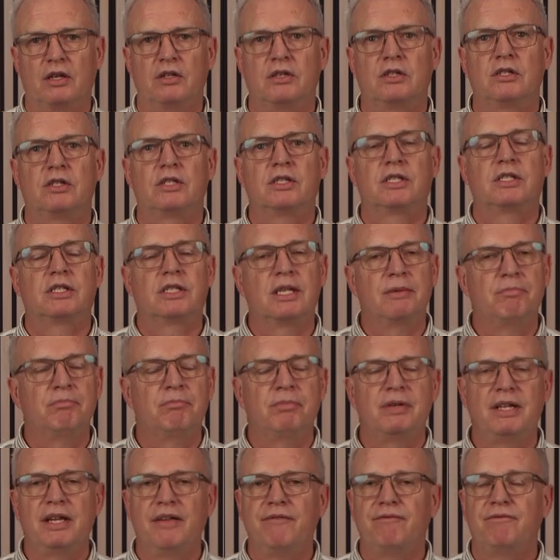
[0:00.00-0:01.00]

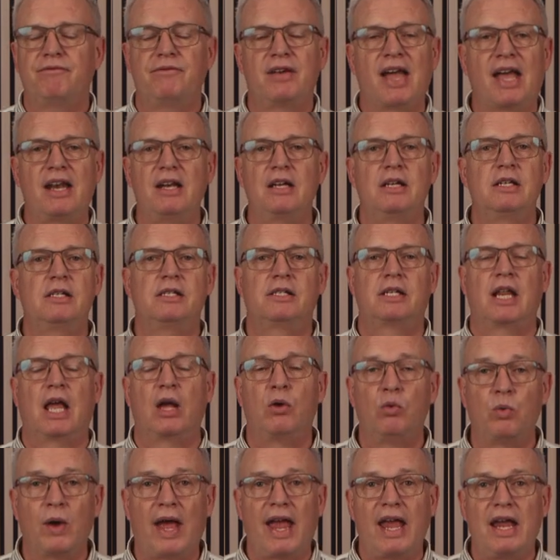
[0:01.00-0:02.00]
simply vanished
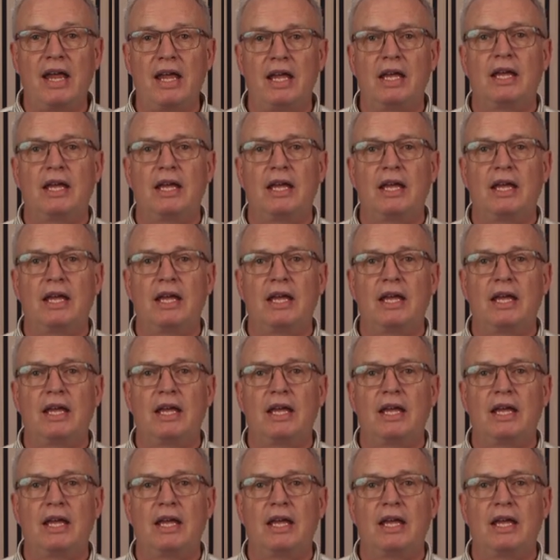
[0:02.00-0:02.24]
away